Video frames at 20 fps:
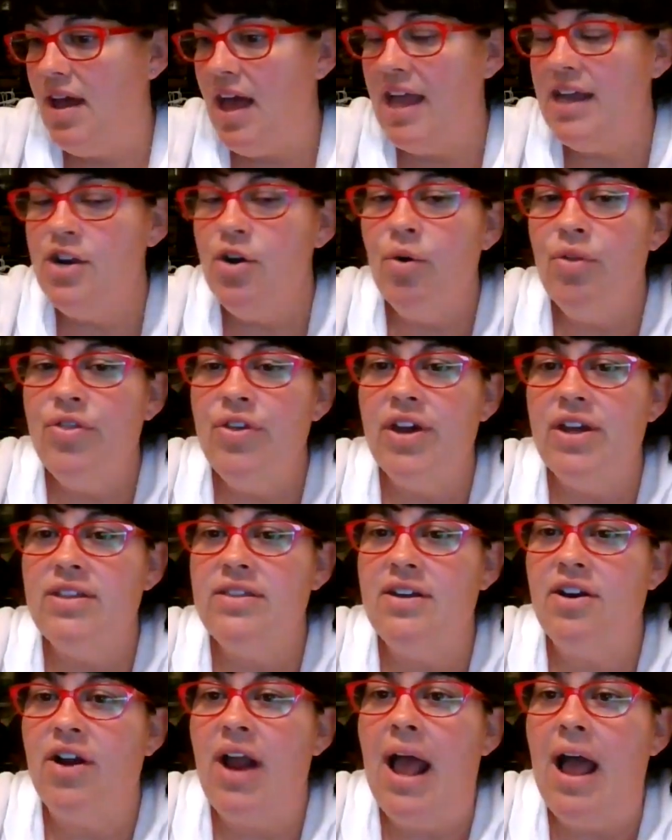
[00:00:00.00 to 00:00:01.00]
I know
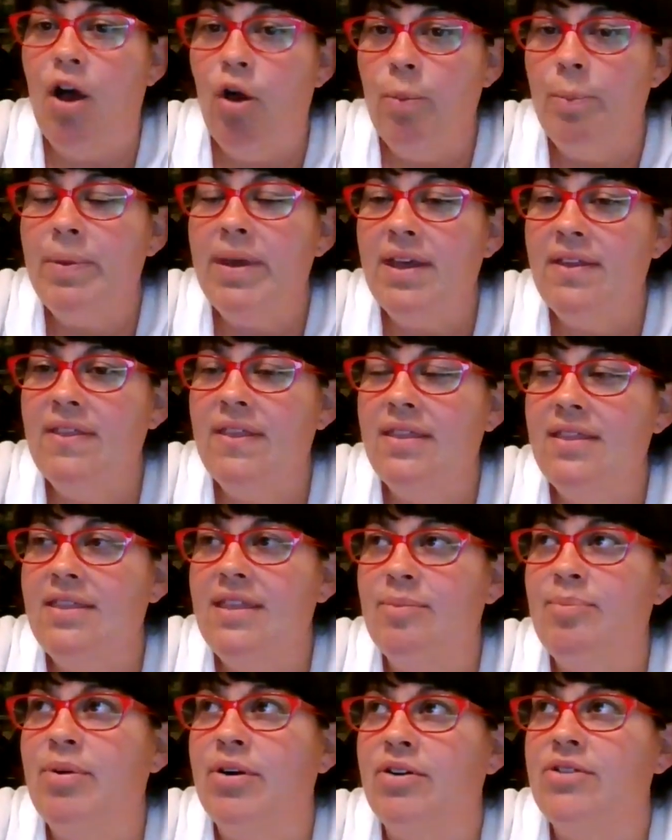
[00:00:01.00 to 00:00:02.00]
that they're helping
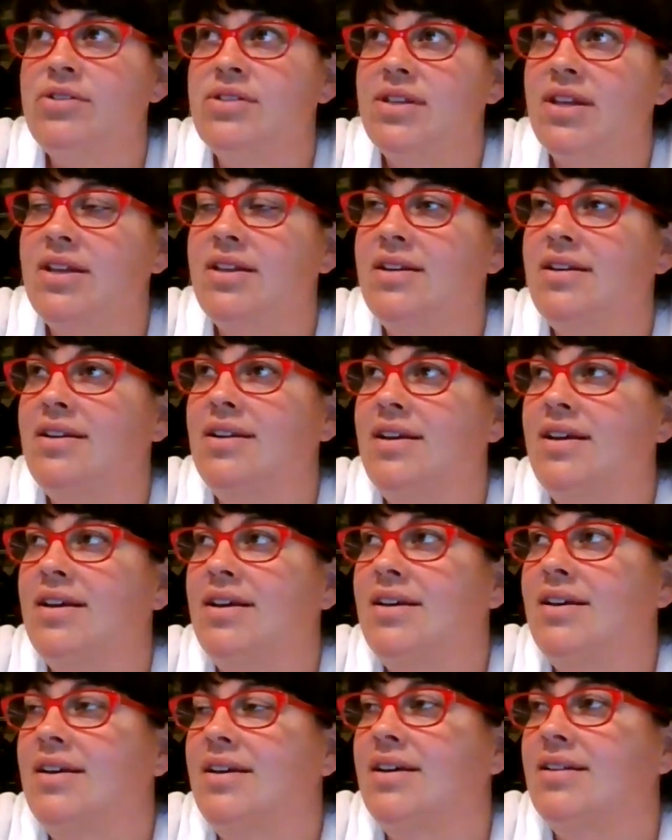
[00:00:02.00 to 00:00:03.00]
the person
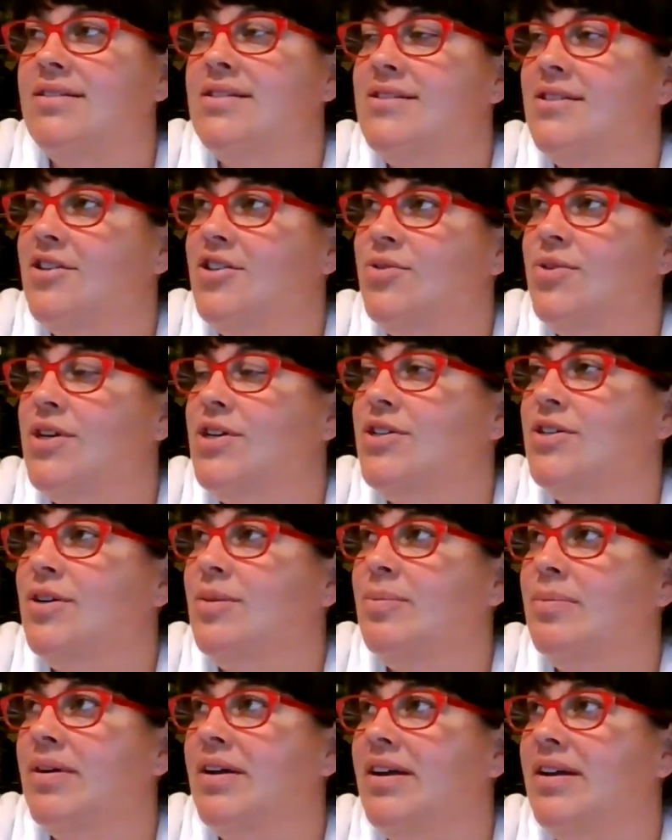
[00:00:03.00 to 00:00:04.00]
in the
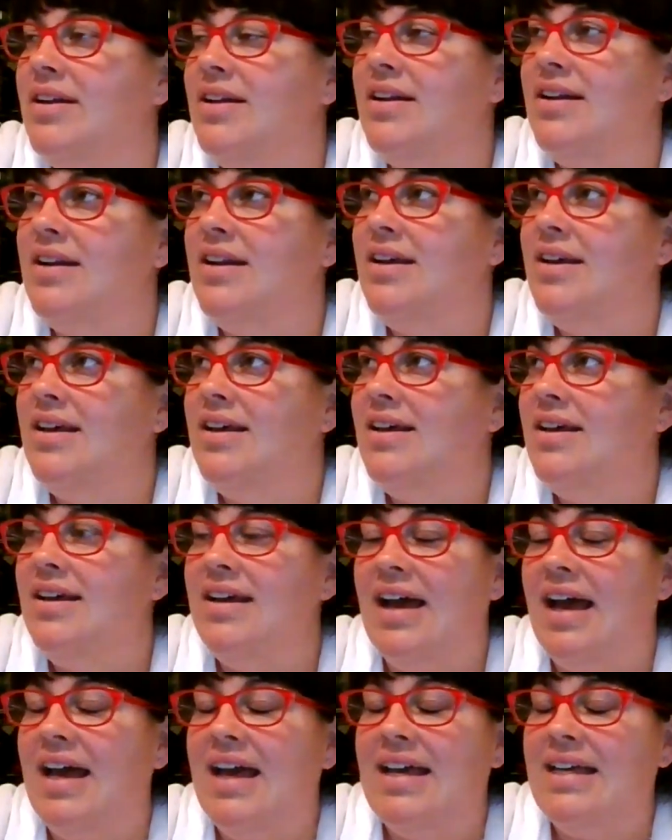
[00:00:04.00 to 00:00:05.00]
situation, but
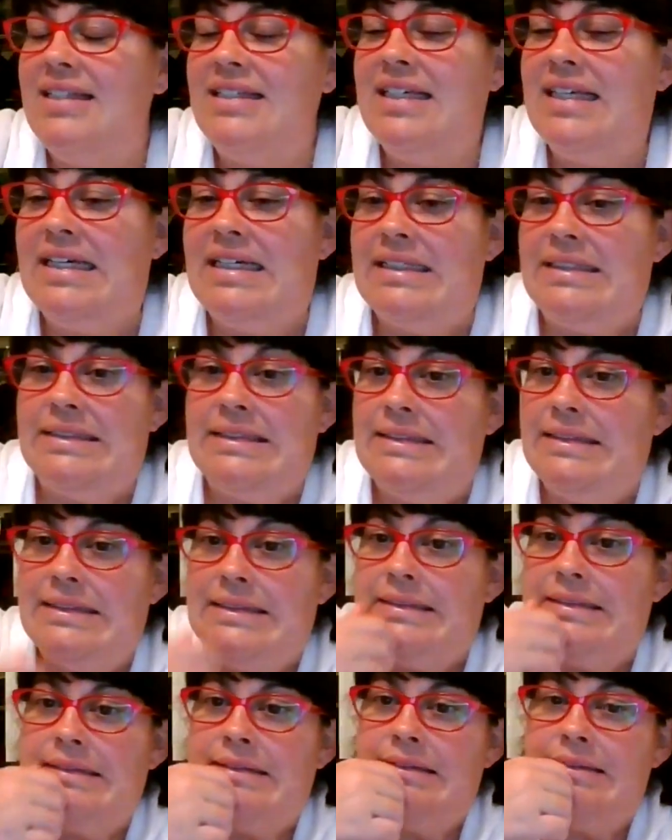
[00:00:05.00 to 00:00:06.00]
yeah,
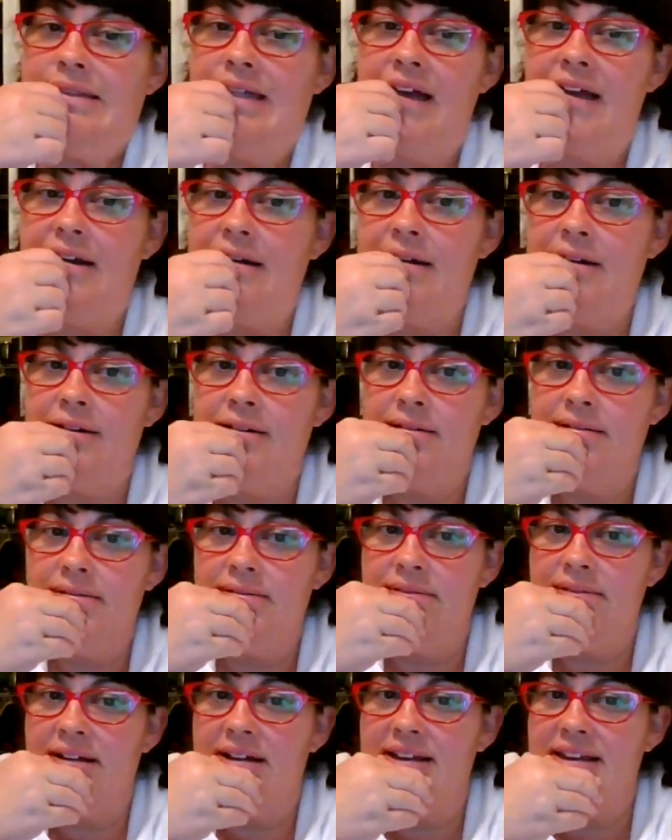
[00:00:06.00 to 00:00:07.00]
I don't know.
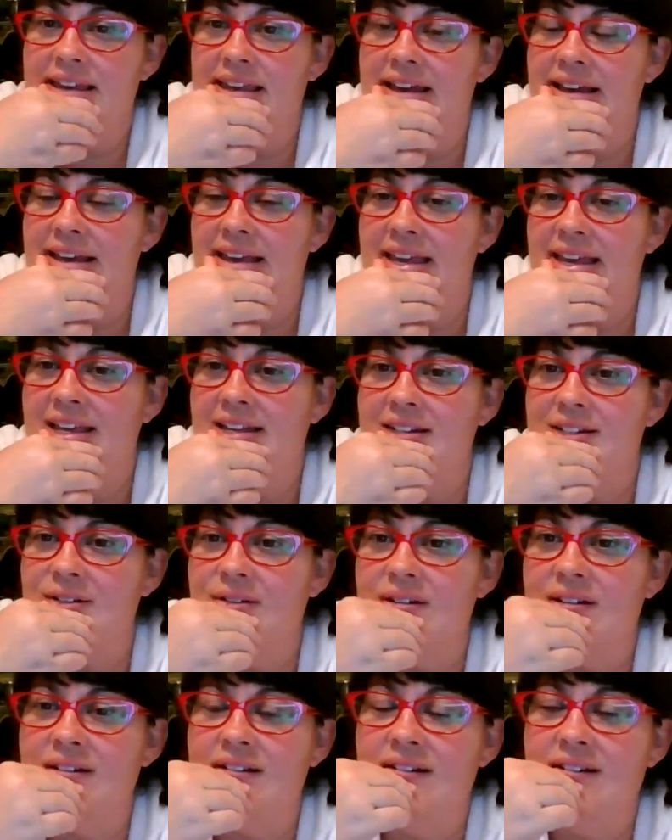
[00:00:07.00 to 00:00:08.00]
I can't
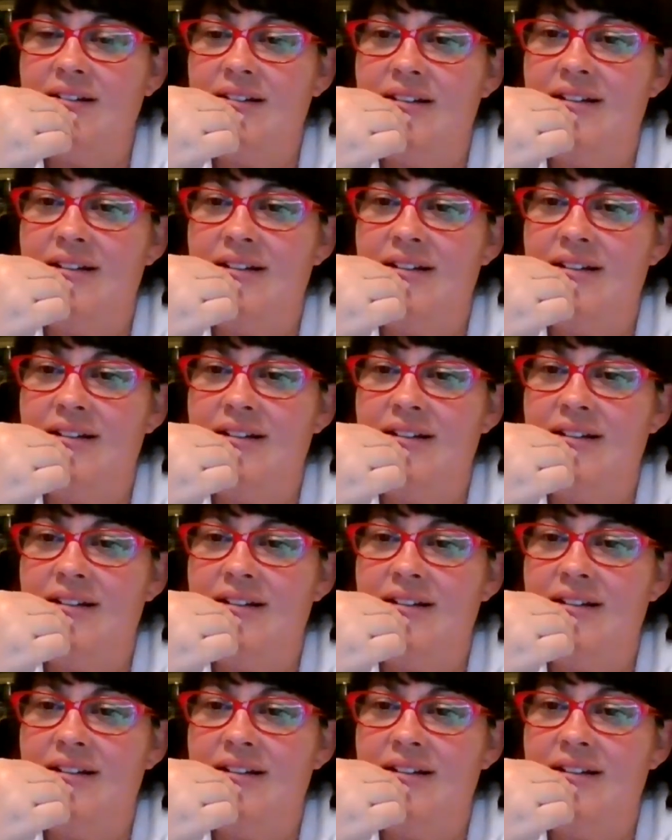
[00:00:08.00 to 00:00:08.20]
do it.